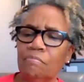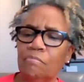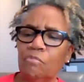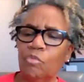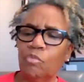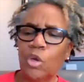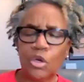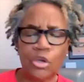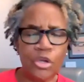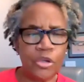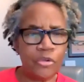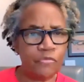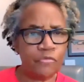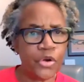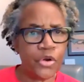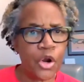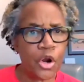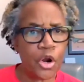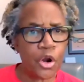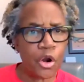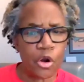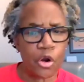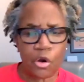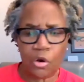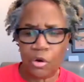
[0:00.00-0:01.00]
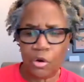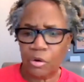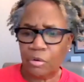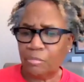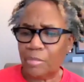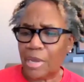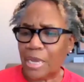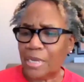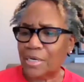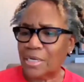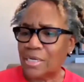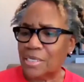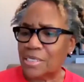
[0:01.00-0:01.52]
Well, good for her,
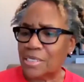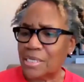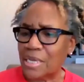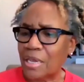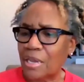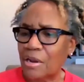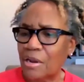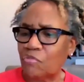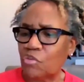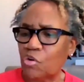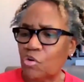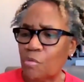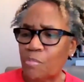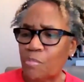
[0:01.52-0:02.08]
Mandy said after